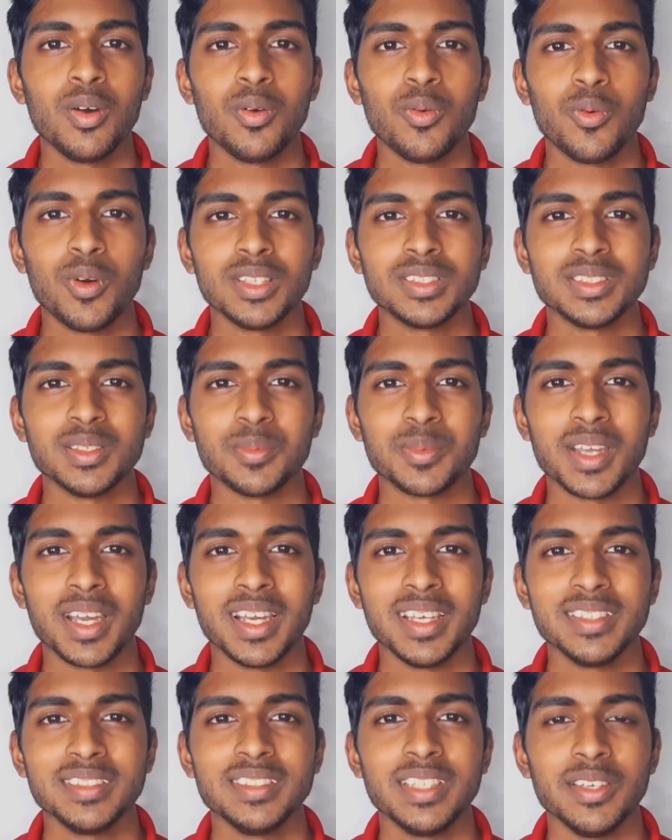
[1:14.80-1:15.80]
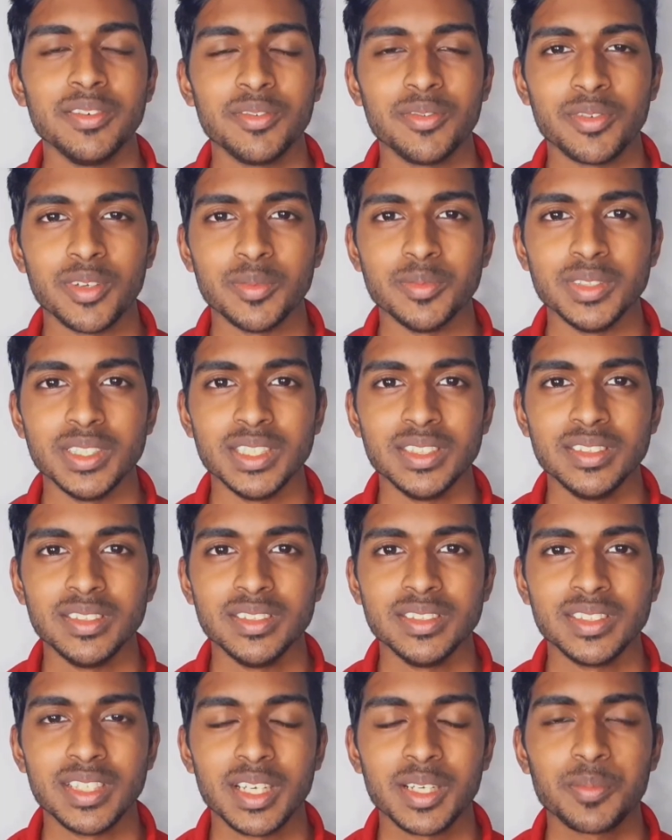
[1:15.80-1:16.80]
What's up guys, David from
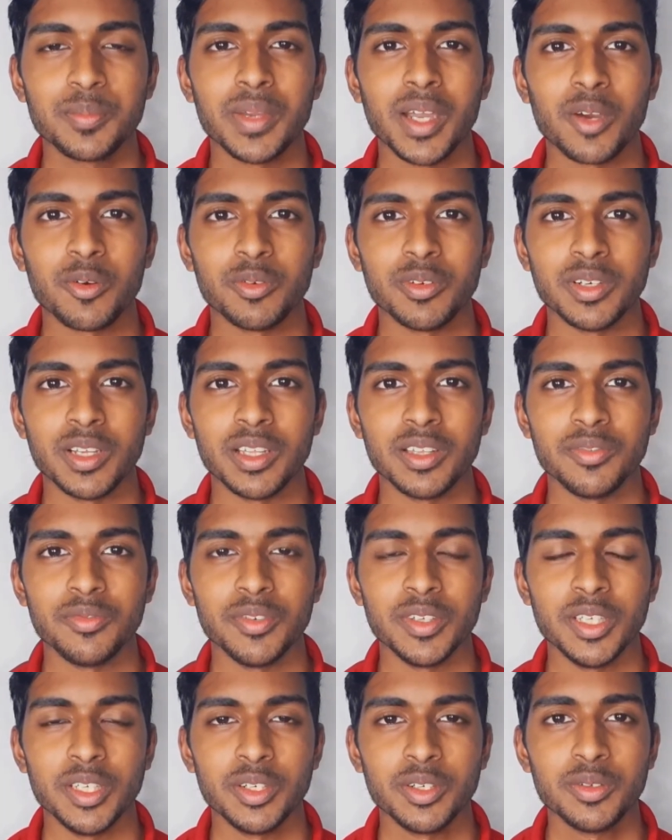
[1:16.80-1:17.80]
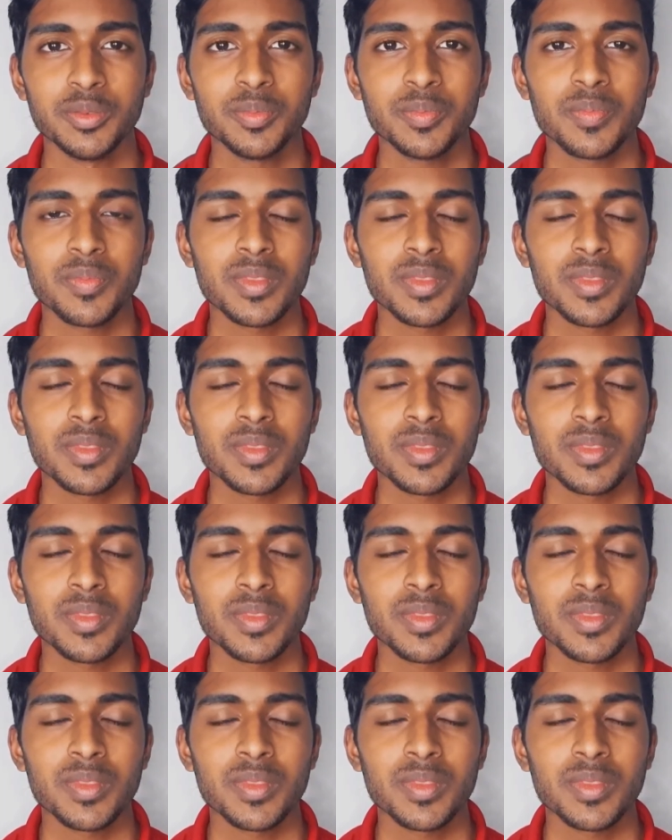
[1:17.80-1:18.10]
DC Tech back with another video.